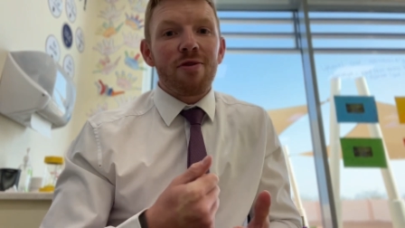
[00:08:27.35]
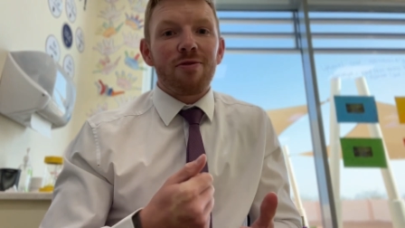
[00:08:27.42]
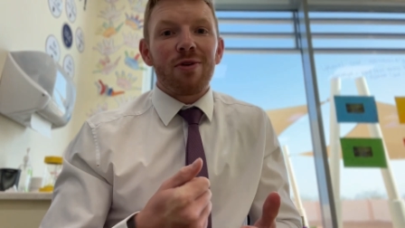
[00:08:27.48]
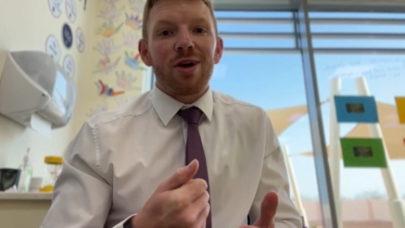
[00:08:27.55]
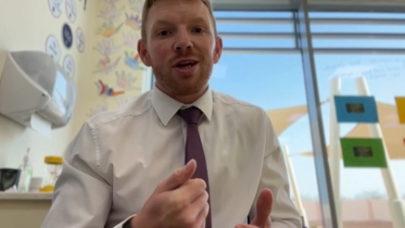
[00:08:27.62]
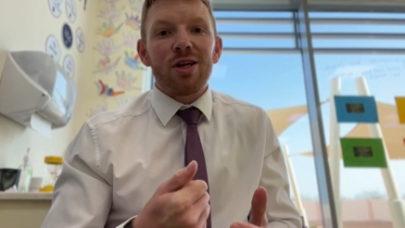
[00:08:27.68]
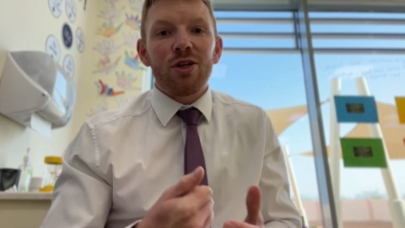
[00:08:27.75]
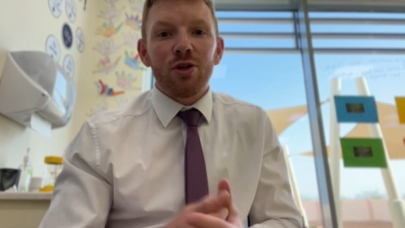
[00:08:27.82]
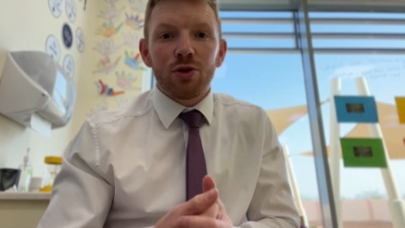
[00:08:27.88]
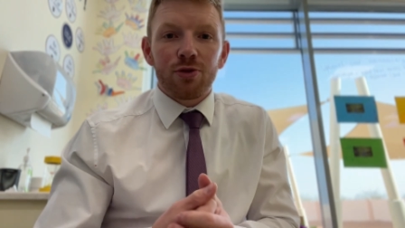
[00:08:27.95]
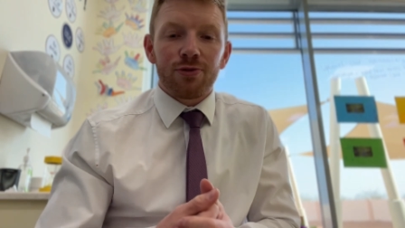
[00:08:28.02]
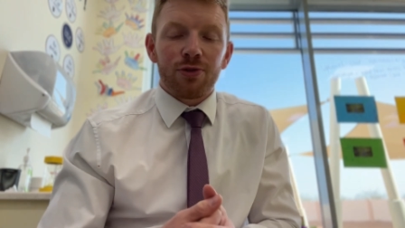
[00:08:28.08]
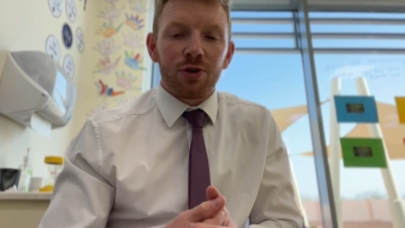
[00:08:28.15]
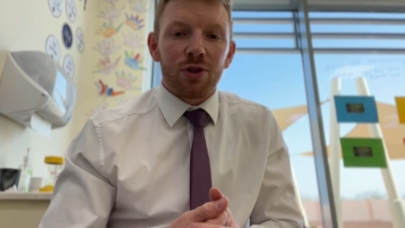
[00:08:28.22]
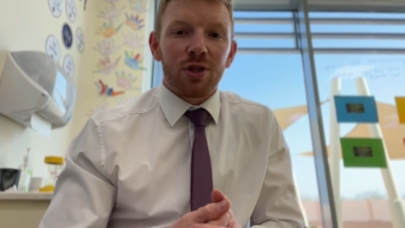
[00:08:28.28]
very
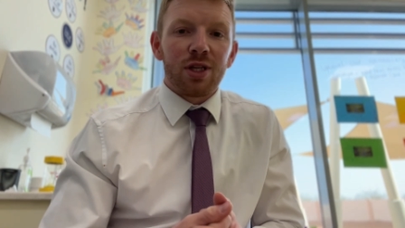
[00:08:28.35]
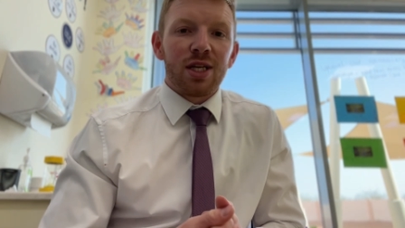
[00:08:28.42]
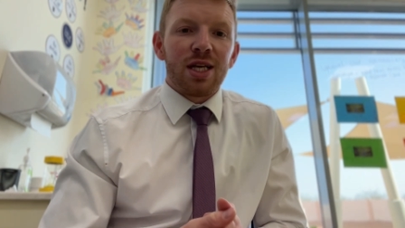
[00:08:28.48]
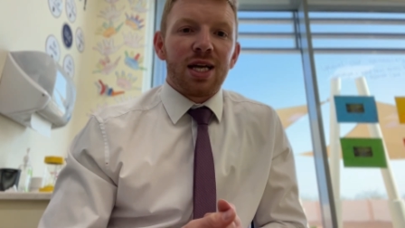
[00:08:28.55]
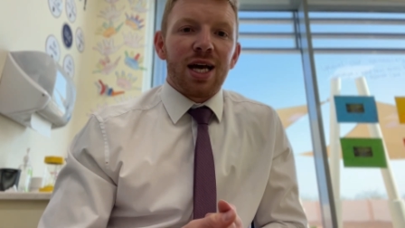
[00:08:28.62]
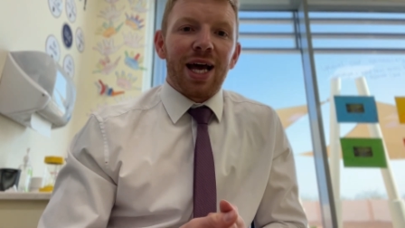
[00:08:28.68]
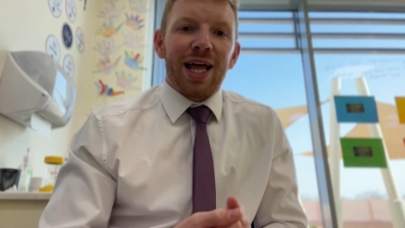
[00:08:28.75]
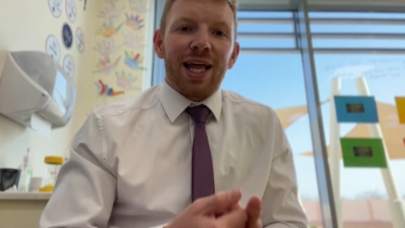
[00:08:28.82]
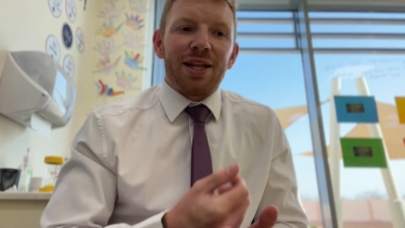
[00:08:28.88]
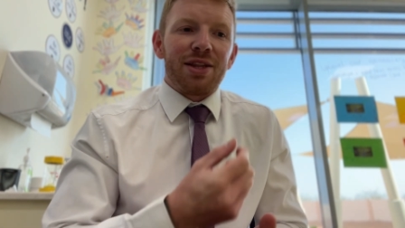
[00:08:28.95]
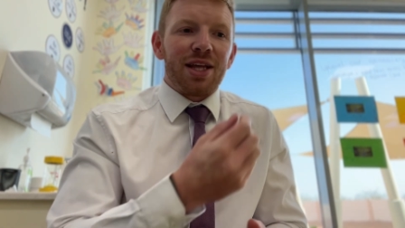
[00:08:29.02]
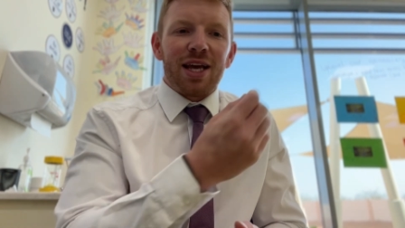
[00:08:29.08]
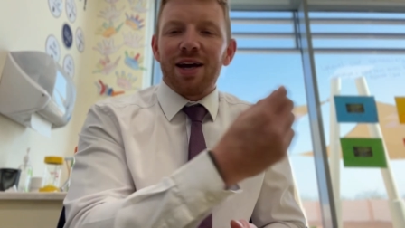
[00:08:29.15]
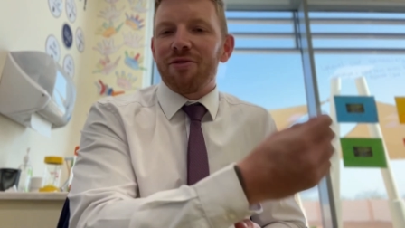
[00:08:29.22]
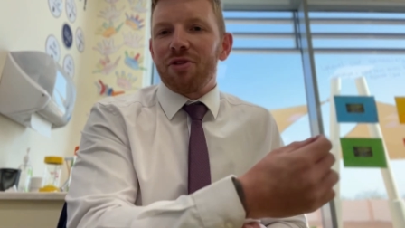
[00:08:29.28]
useful and
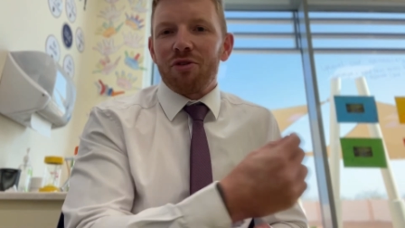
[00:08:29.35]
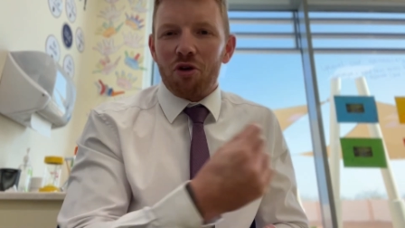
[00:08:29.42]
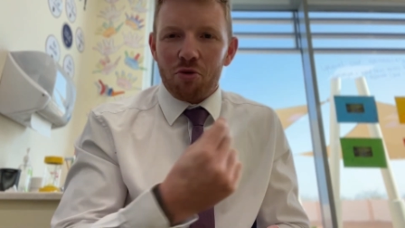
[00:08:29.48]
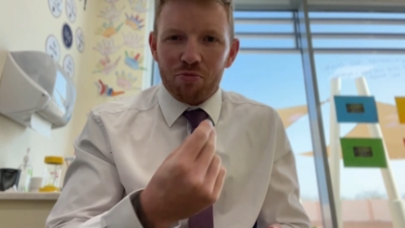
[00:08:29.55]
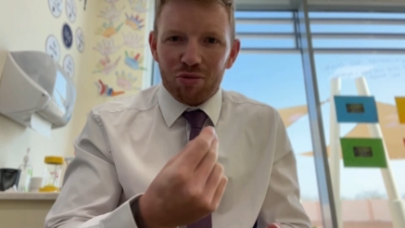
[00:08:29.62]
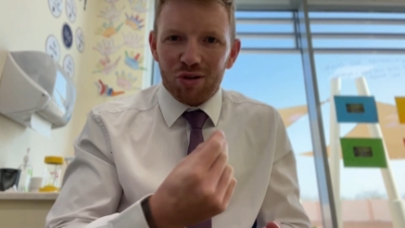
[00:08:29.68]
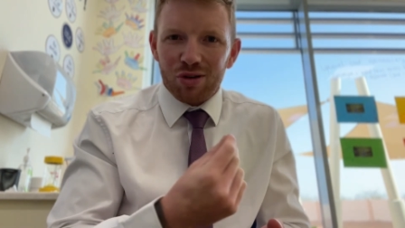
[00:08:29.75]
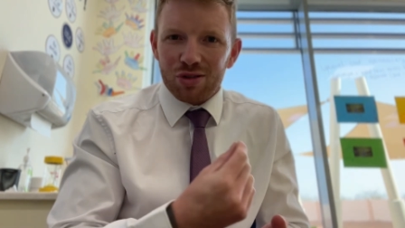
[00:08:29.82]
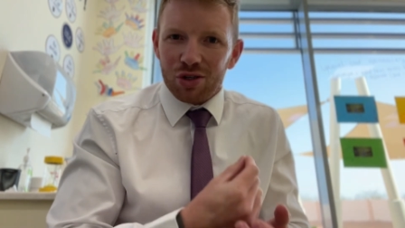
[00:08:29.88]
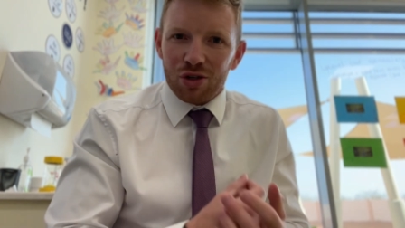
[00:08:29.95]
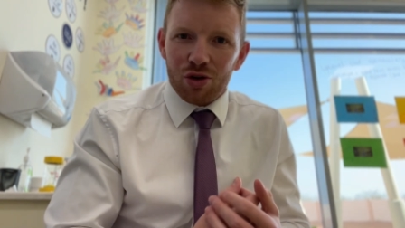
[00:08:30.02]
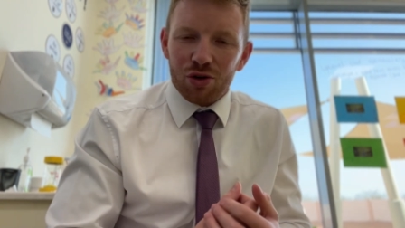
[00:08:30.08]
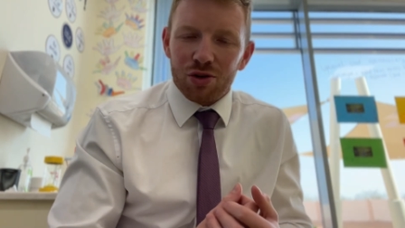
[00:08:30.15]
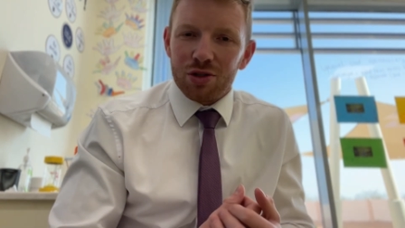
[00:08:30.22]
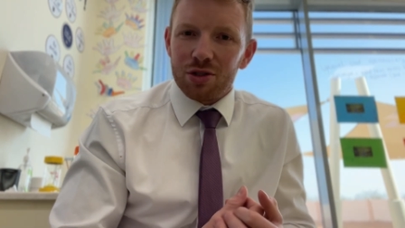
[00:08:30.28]
they have their own pros and
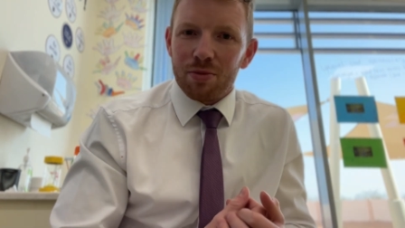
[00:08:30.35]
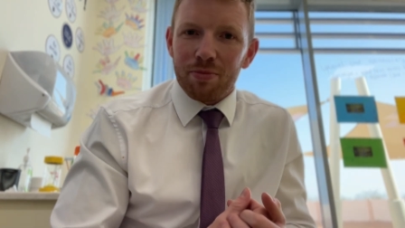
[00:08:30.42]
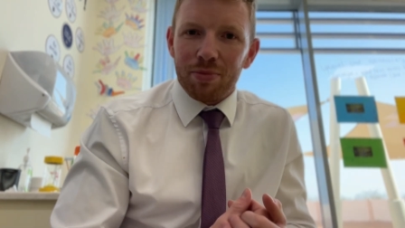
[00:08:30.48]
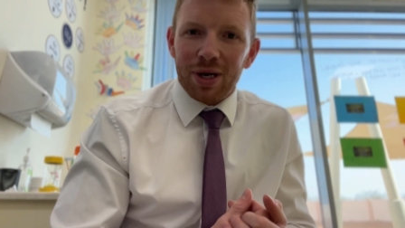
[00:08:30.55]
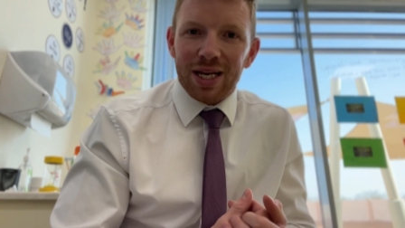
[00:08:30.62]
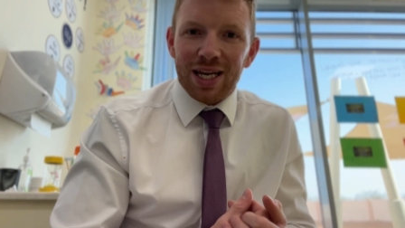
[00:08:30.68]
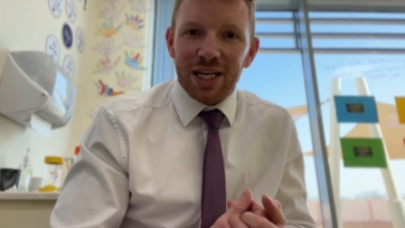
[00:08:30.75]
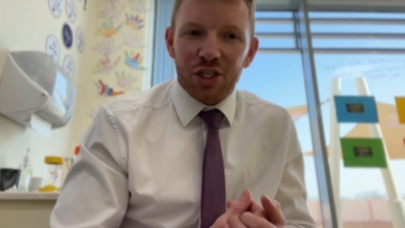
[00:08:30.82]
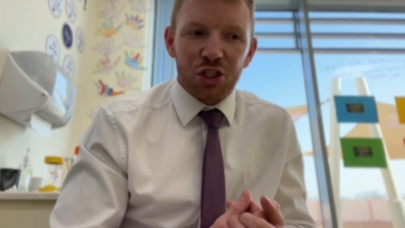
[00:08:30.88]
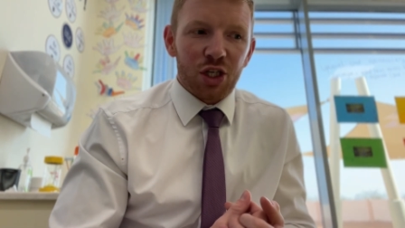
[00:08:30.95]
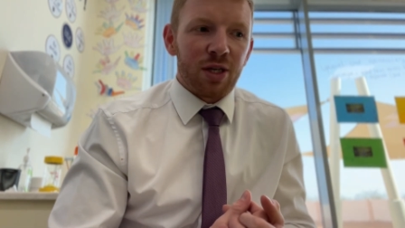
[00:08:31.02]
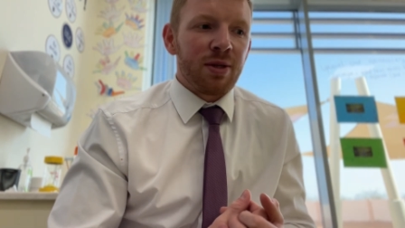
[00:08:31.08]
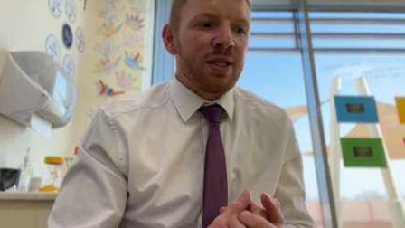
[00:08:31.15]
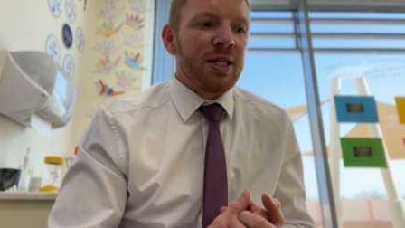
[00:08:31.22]
cons by nature.